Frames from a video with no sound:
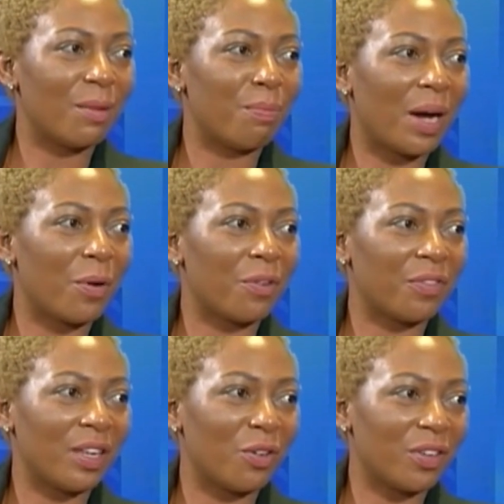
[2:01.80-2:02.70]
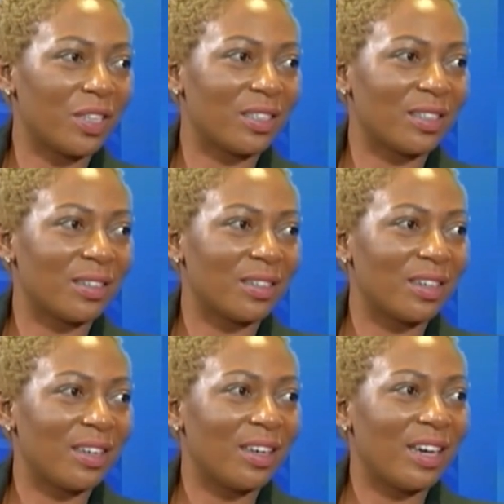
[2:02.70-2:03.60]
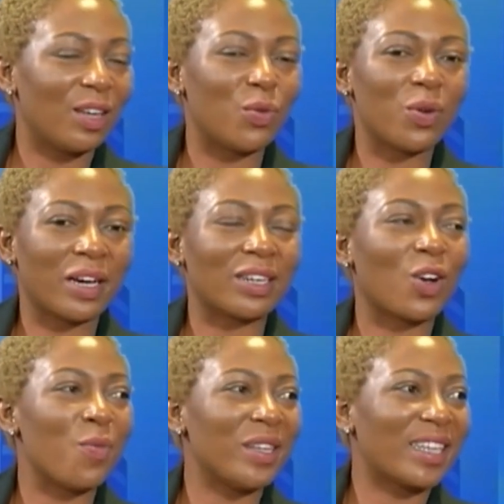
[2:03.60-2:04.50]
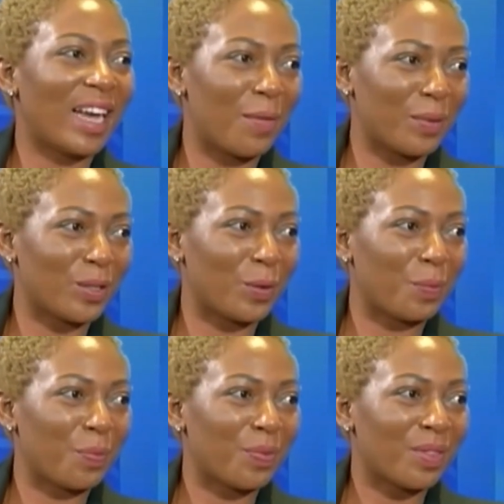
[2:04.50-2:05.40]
in the power of innovation and who can commit capital.